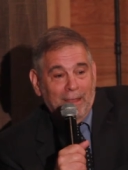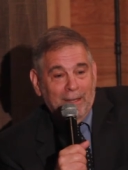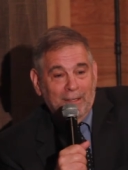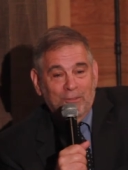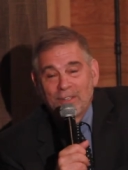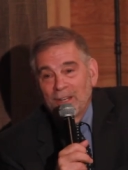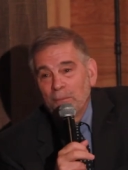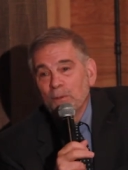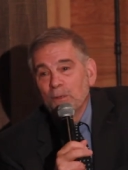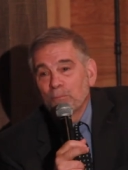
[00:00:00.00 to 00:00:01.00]
And I said,
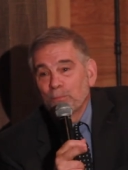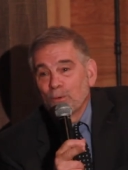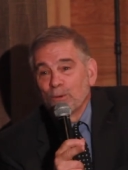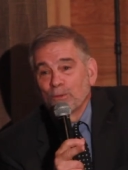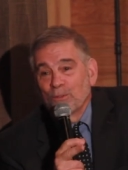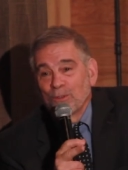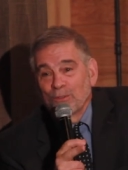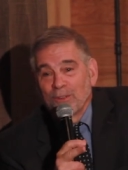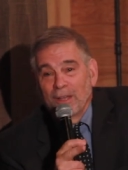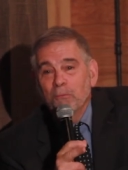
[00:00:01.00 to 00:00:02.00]
I'm an
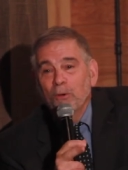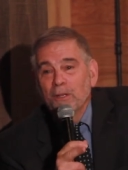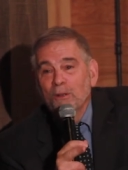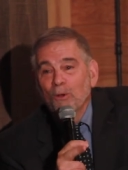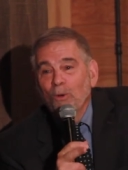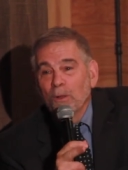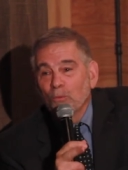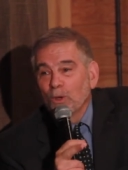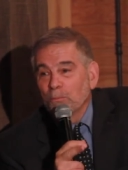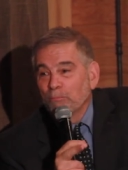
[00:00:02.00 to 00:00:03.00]
empiricist. I want to know
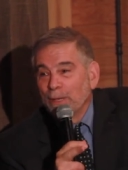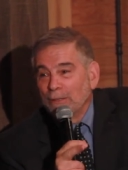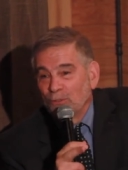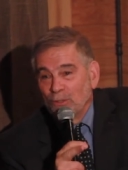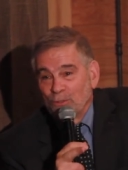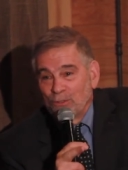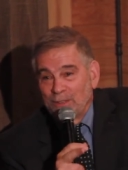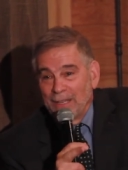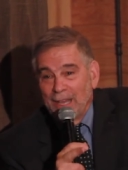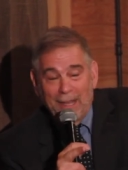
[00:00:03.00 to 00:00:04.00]
on what basis
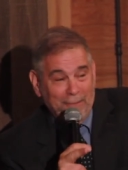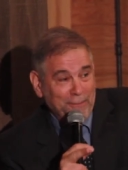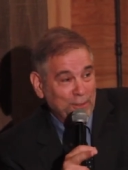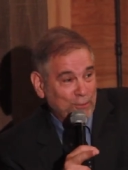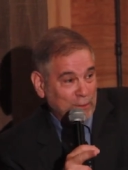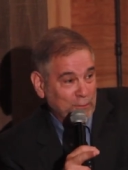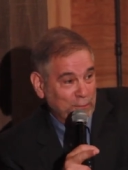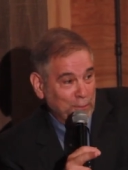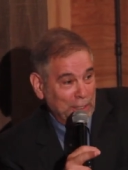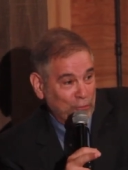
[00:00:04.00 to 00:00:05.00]
they have this
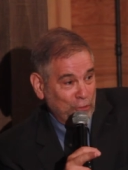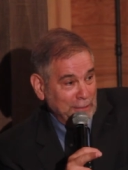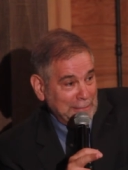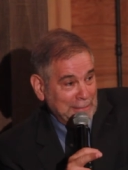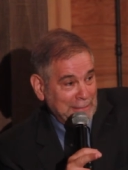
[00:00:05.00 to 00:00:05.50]
information.